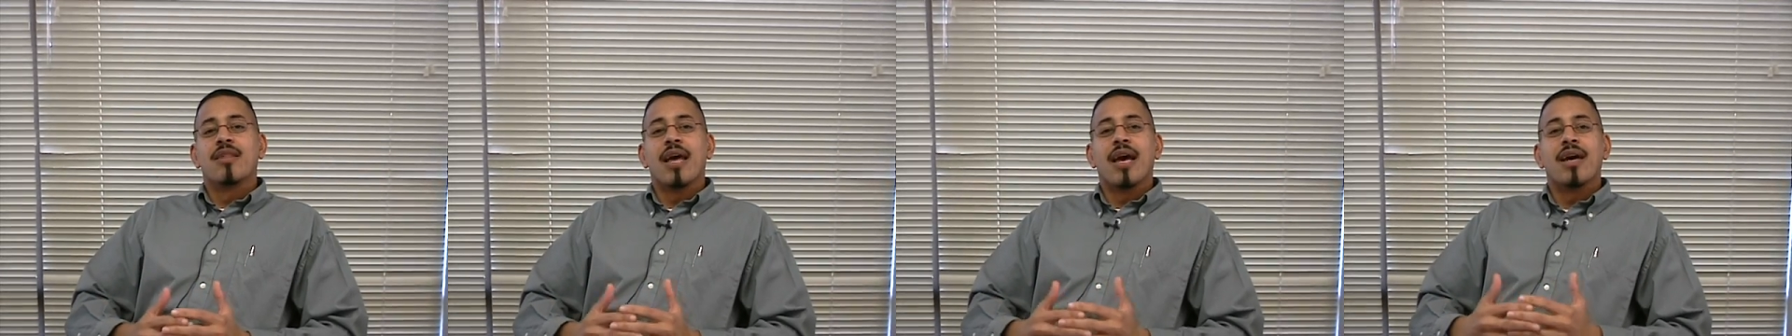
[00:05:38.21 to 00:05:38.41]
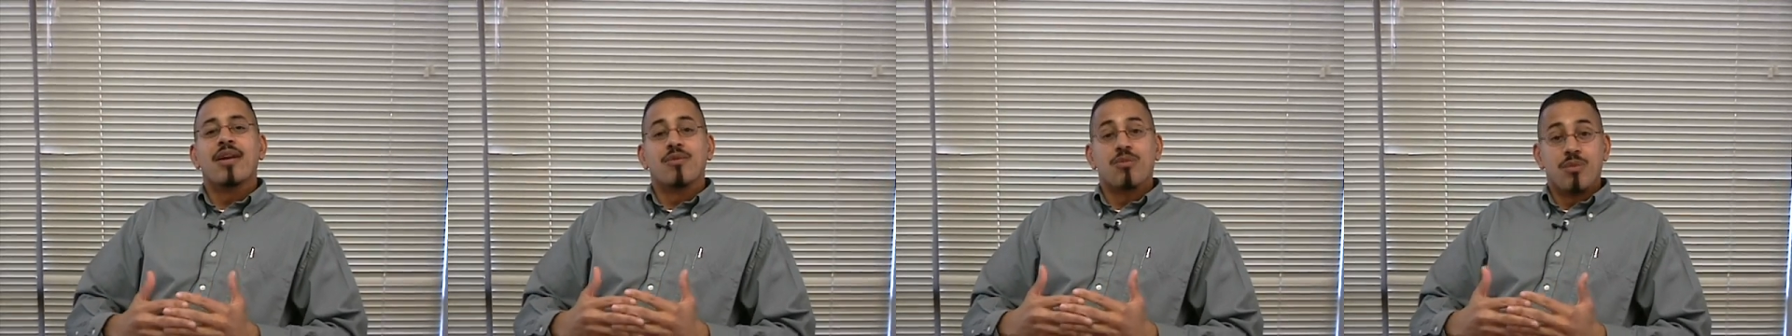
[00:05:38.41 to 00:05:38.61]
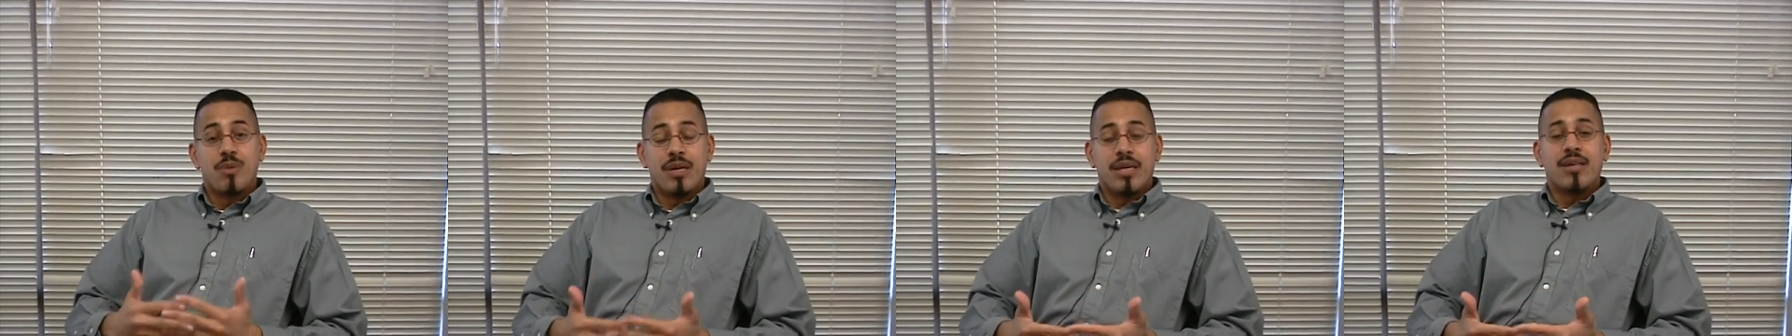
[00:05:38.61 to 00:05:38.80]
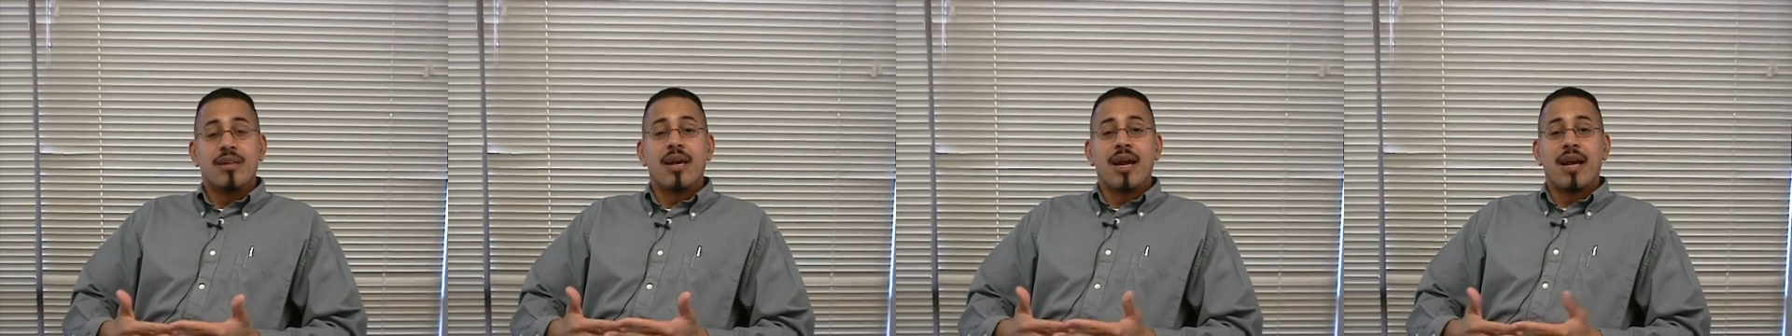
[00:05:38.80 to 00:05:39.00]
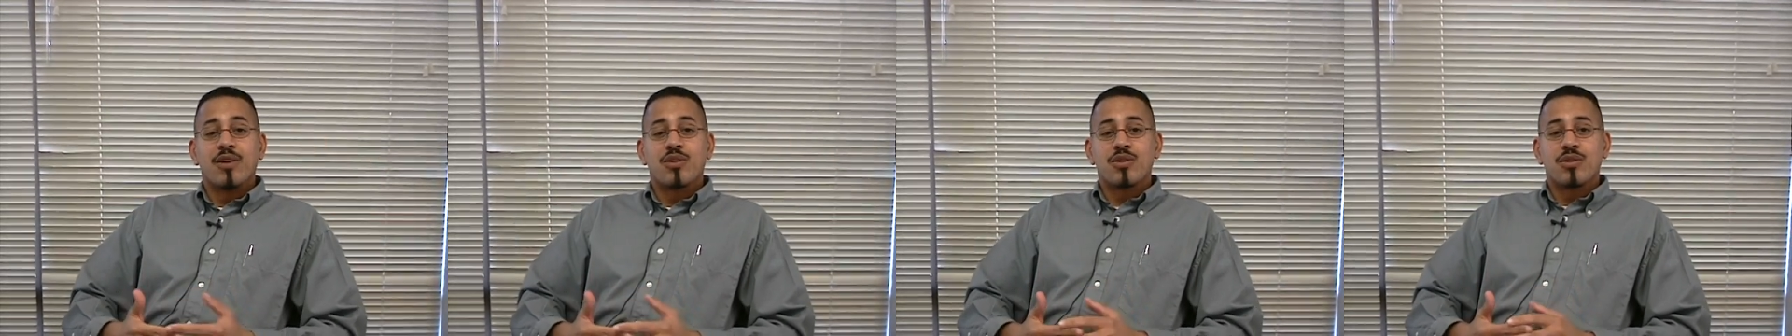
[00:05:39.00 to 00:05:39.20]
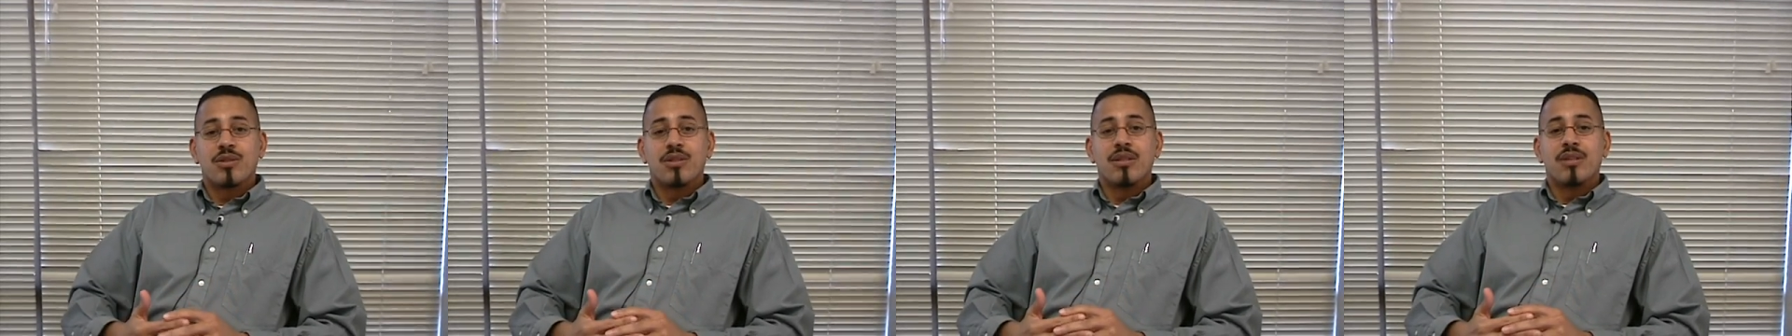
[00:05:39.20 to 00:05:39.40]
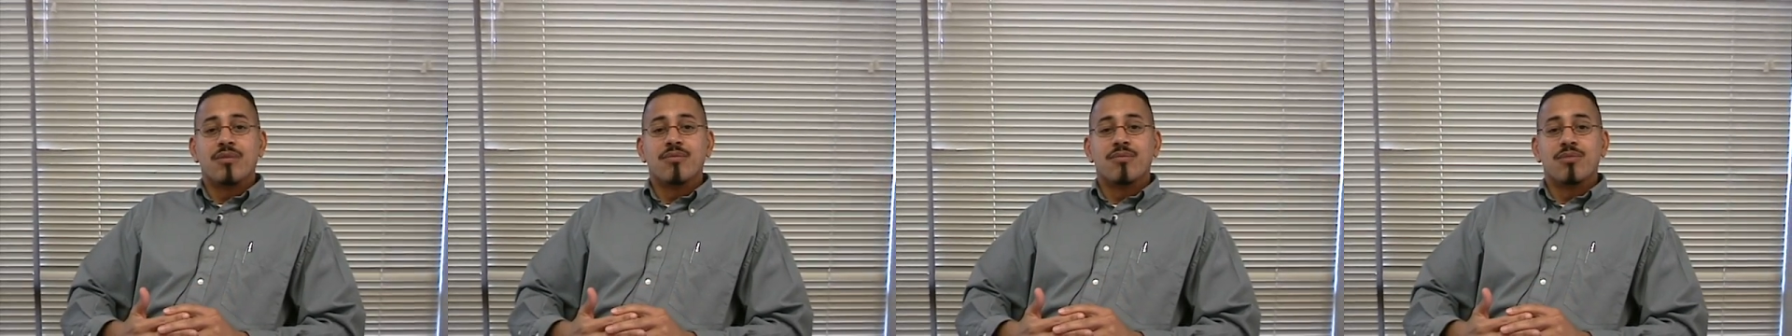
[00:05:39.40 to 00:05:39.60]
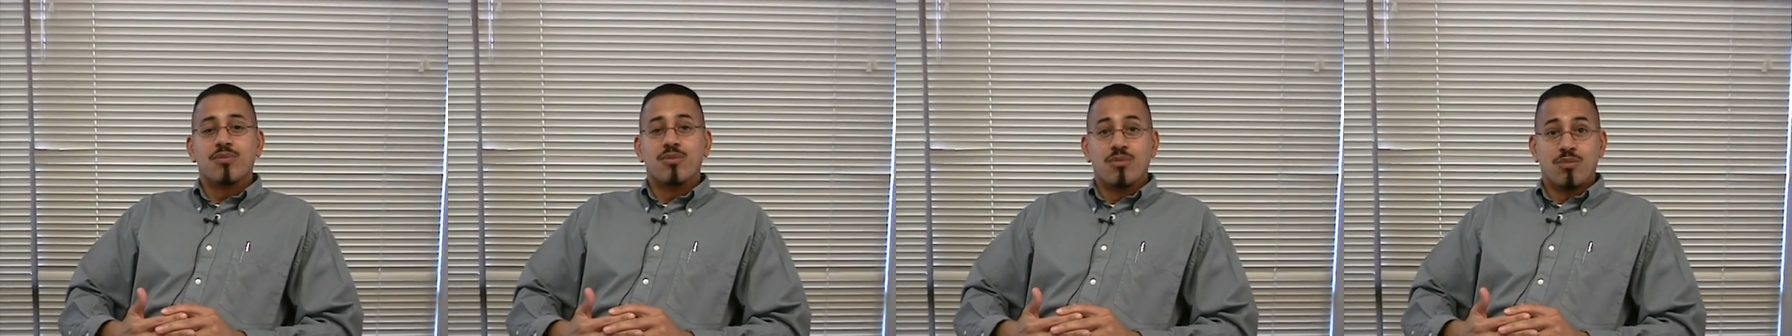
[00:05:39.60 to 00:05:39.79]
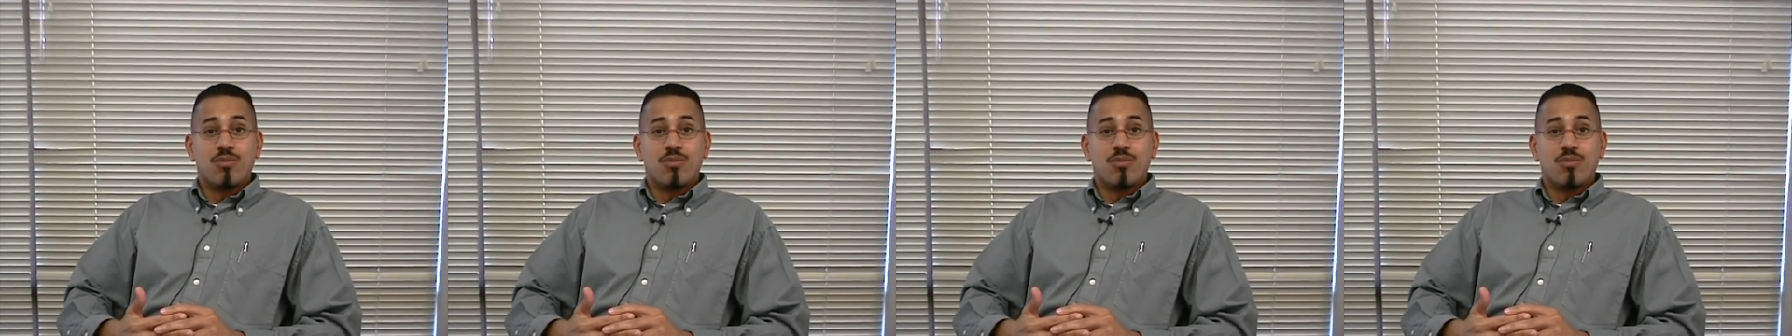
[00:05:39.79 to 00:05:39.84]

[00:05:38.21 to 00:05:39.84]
that we can actually